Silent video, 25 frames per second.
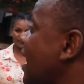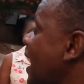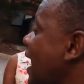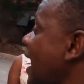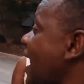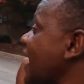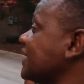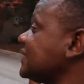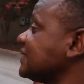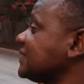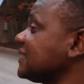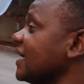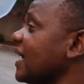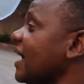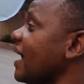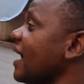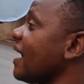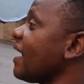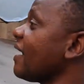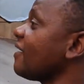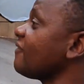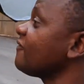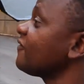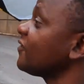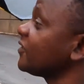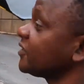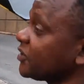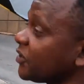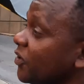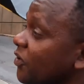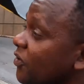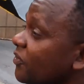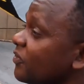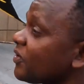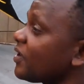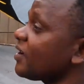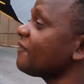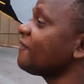as a
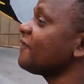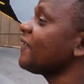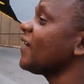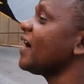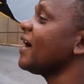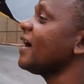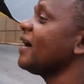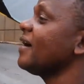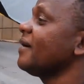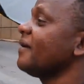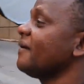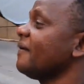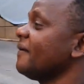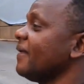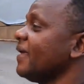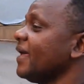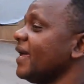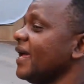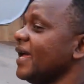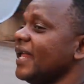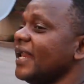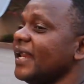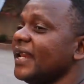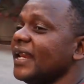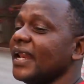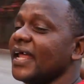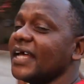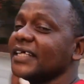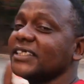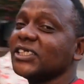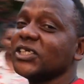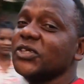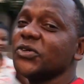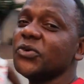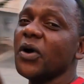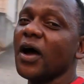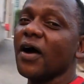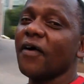photographer, and
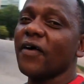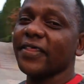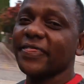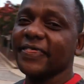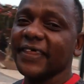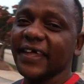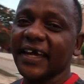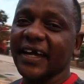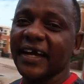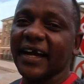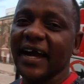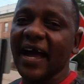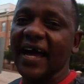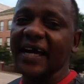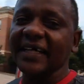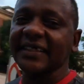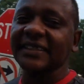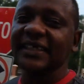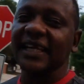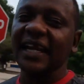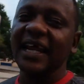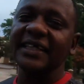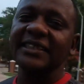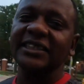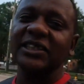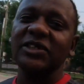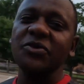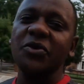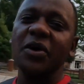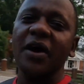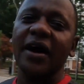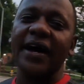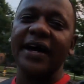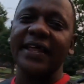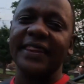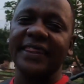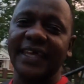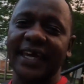let's do our thing, guys. Let's do
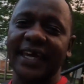our